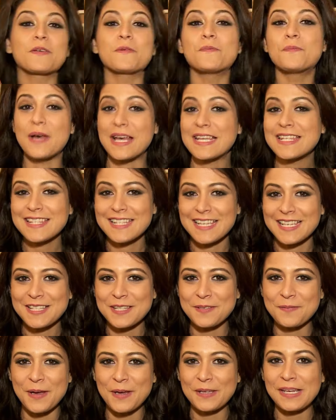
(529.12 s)
the best
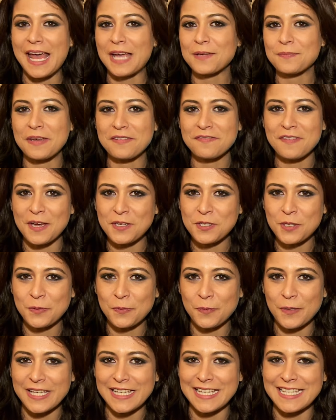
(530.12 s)
things about Lakme
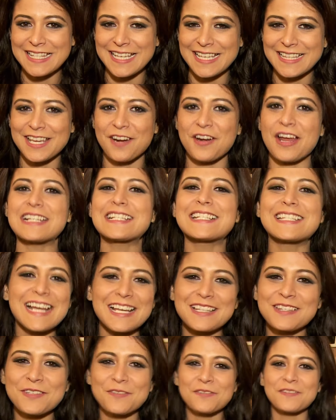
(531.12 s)
Fashion Week is that there are
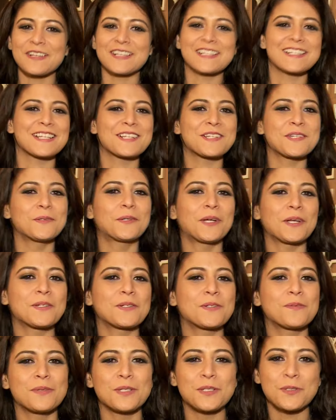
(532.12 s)
tons of things that you can
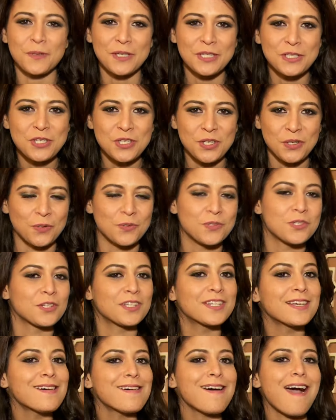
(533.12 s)
do between shows. So
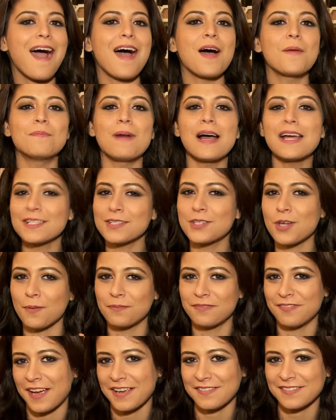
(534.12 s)
here are my
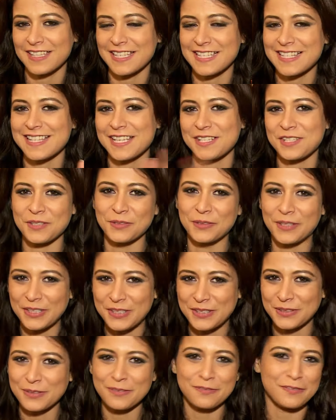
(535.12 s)
top 5 things that you can
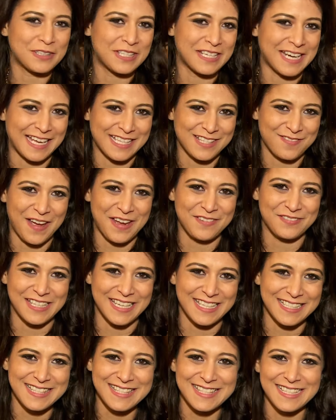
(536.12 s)
do for the next 5
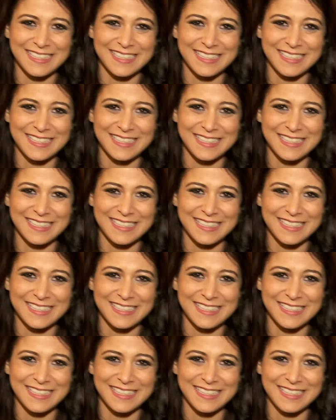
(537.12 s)
days.